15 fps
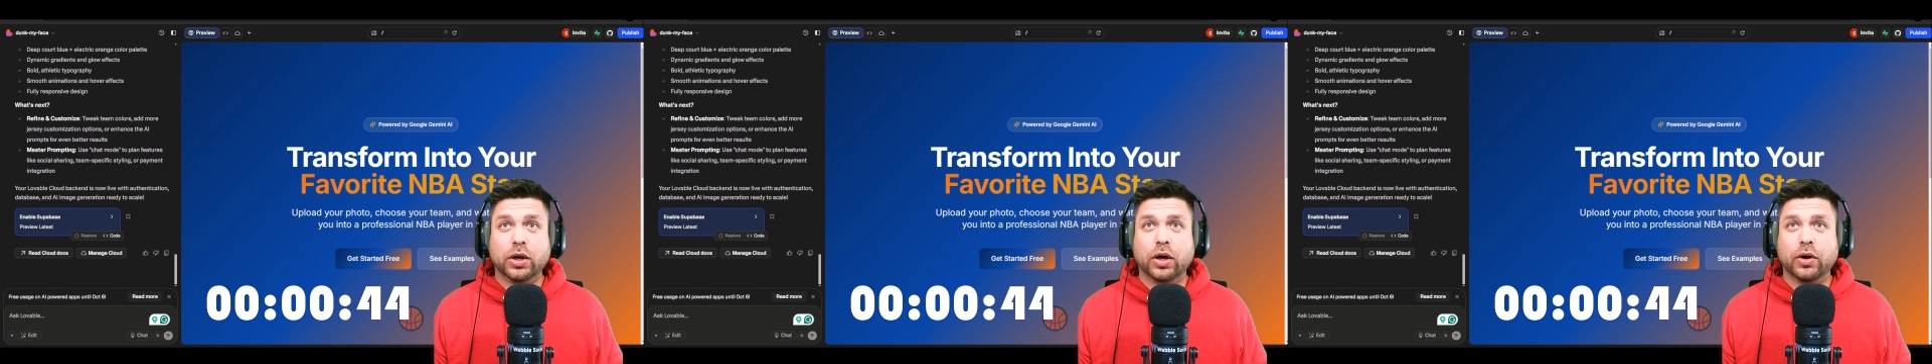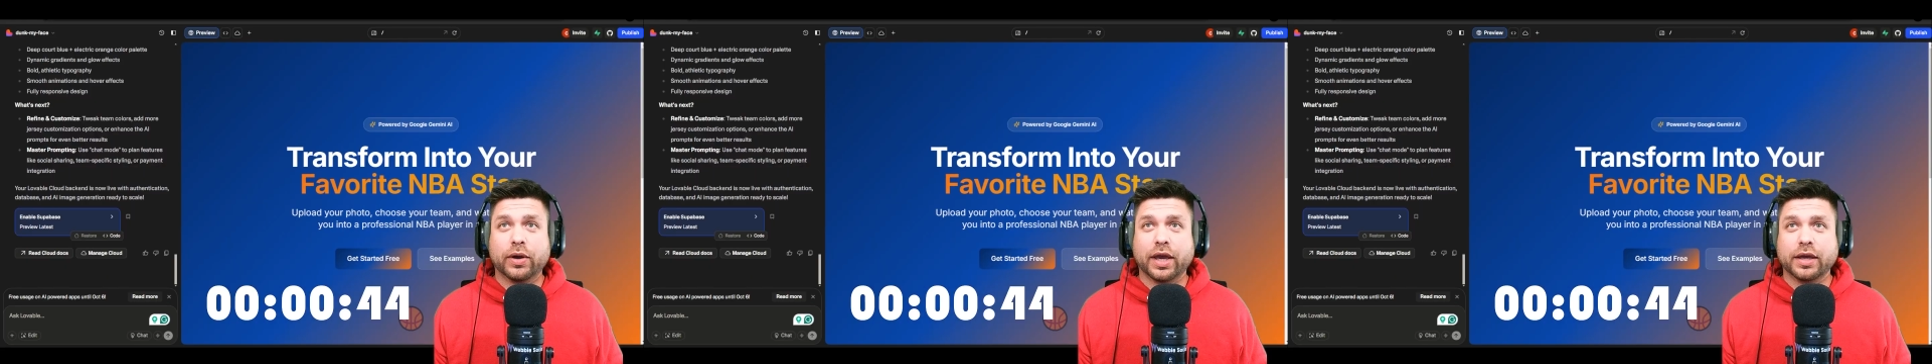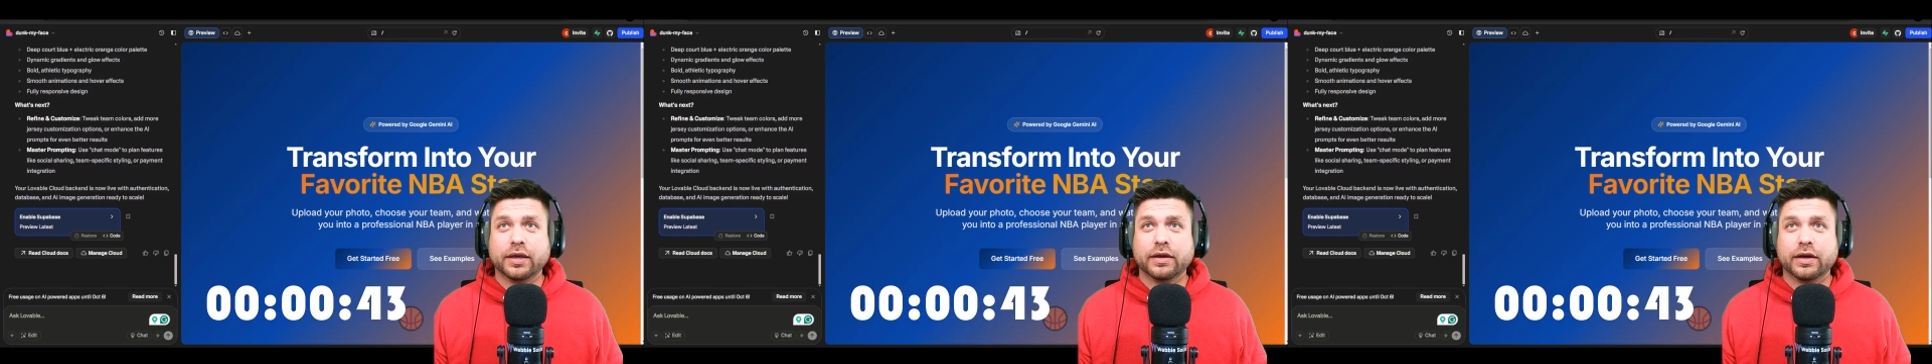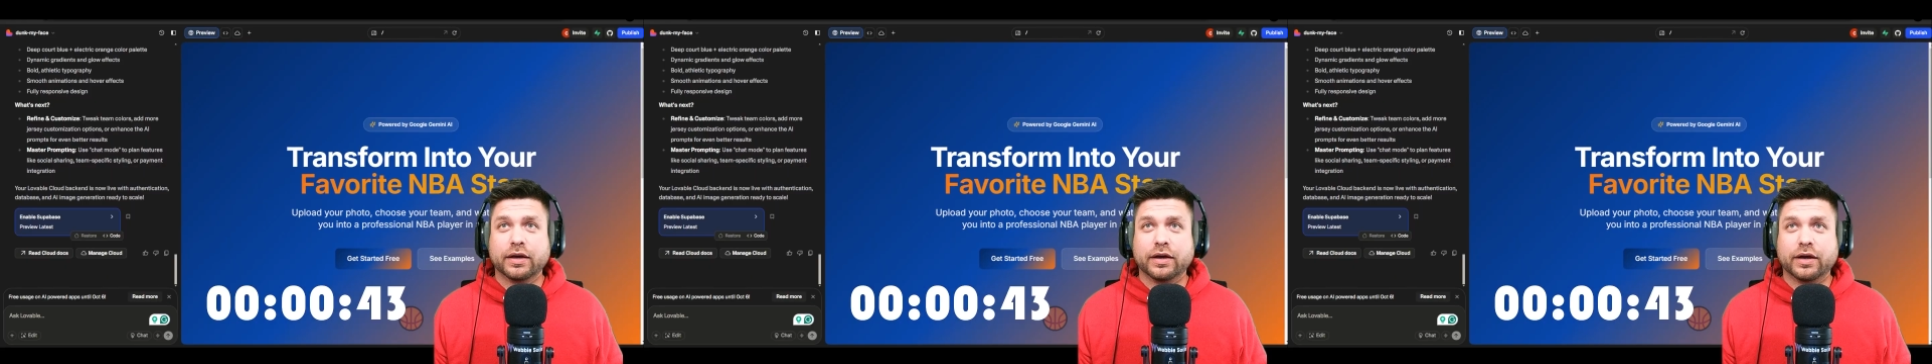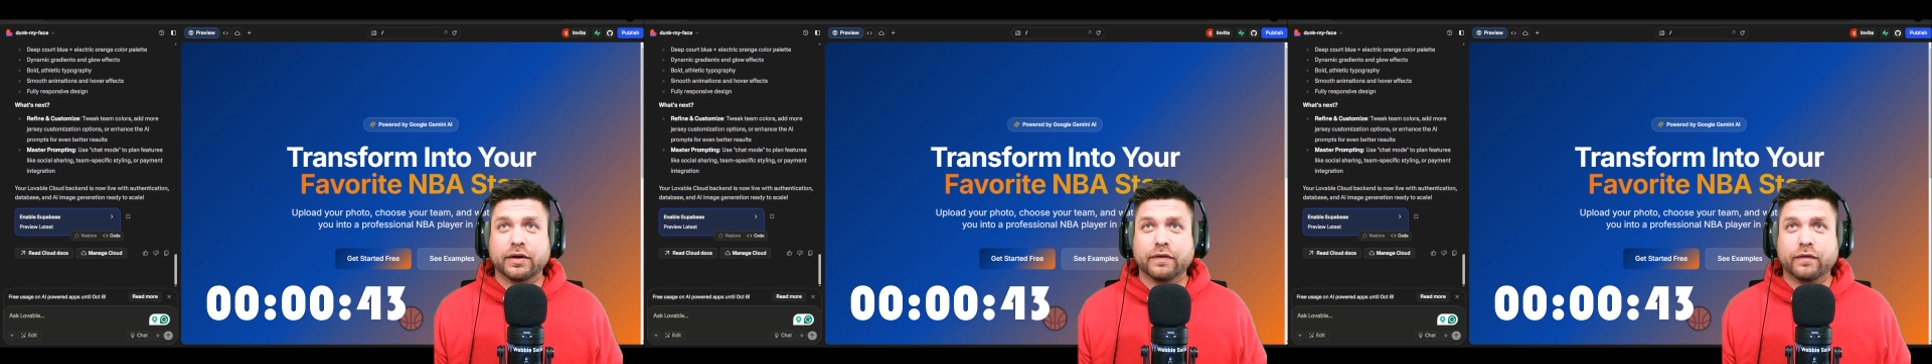Okay.
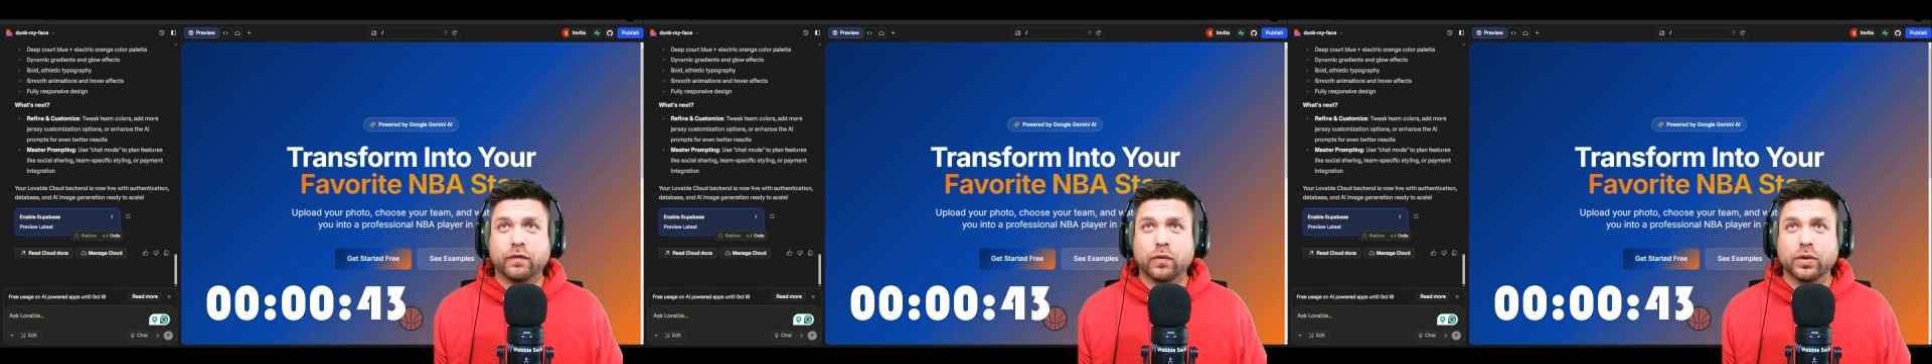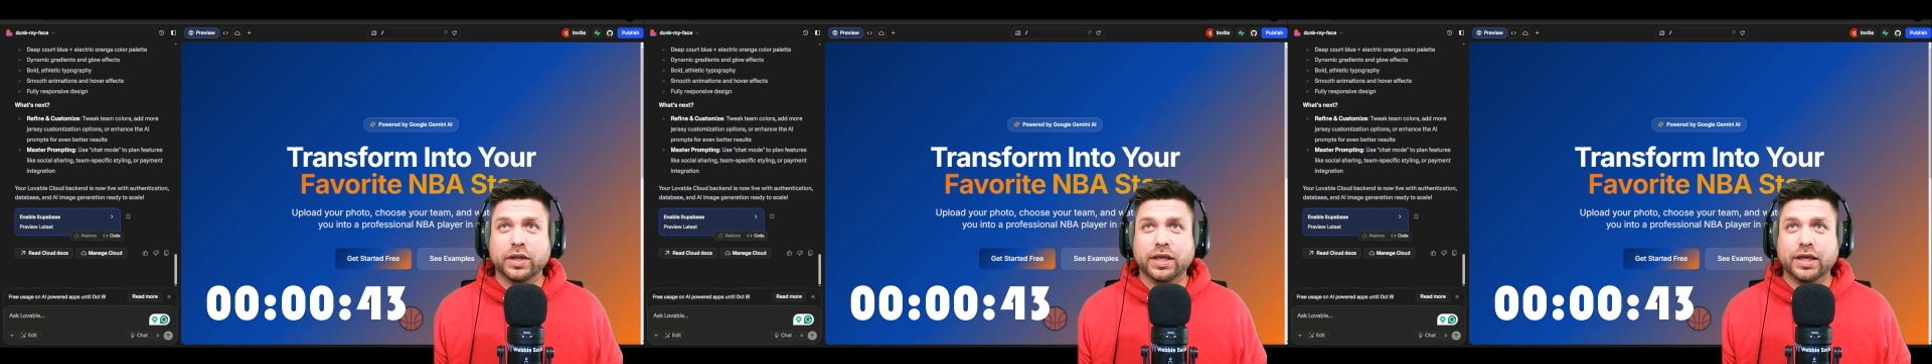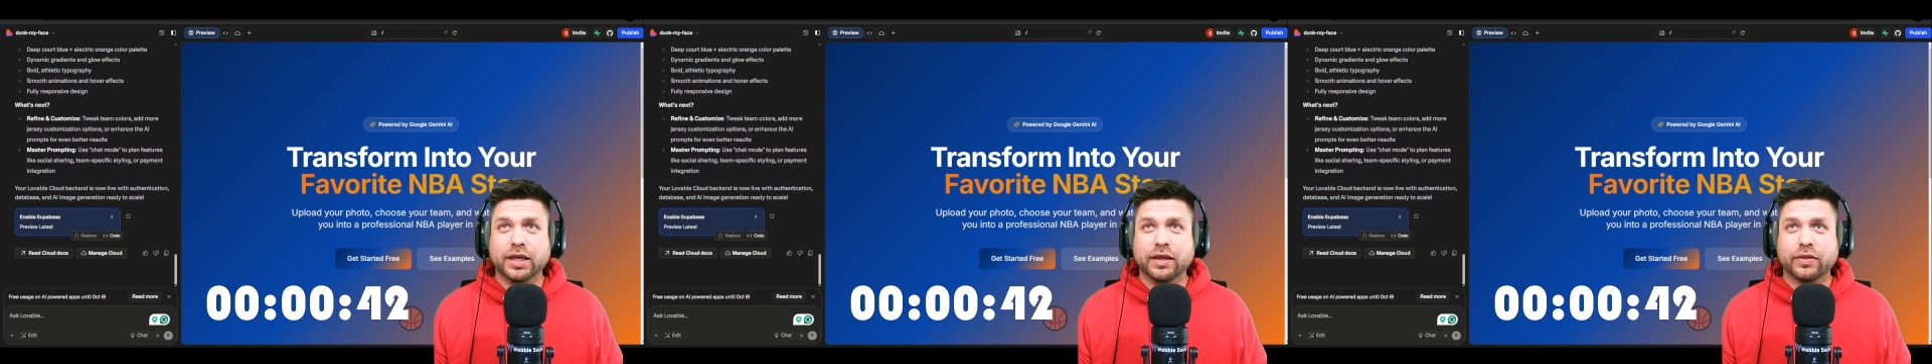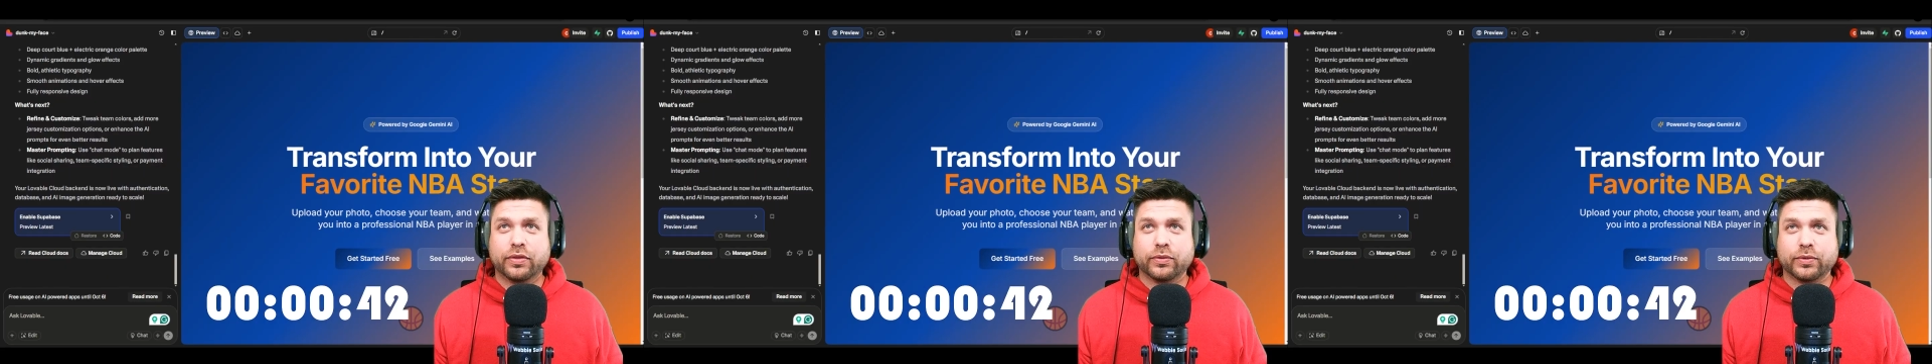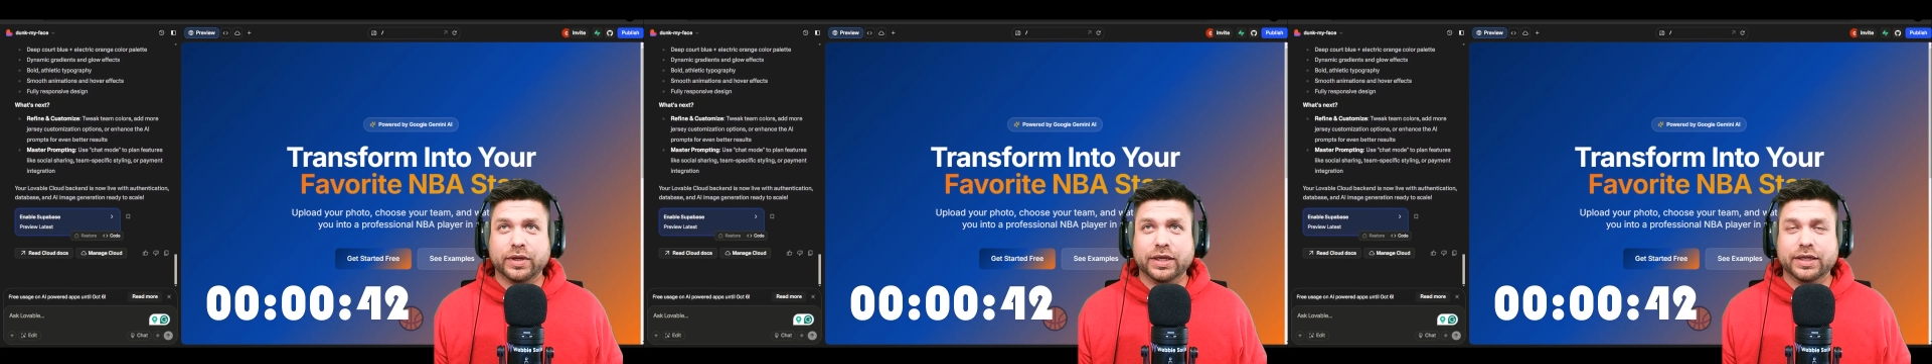
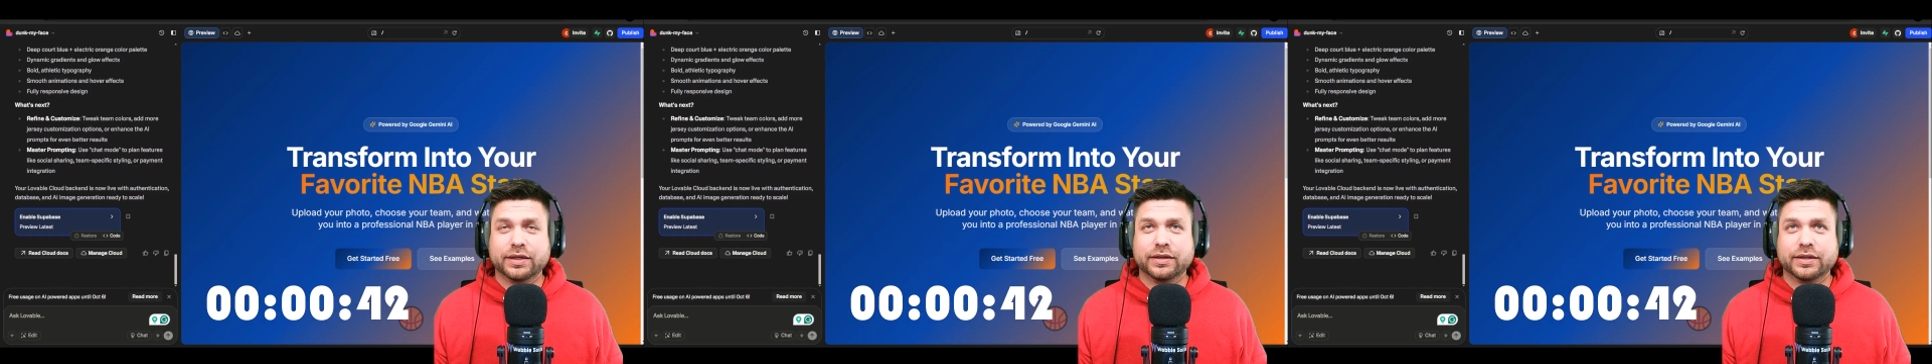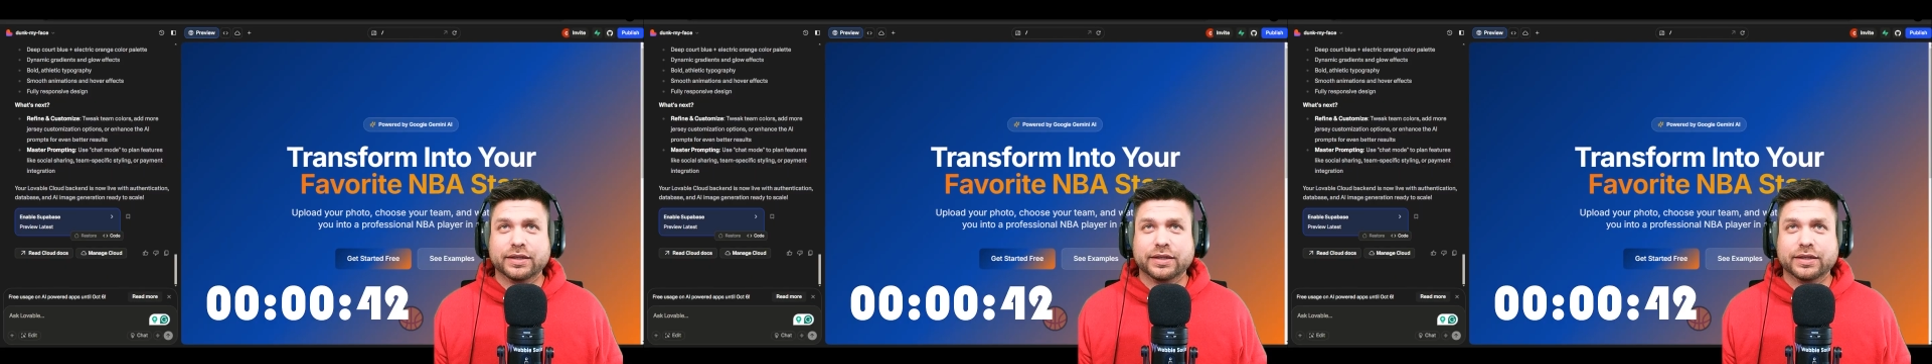43.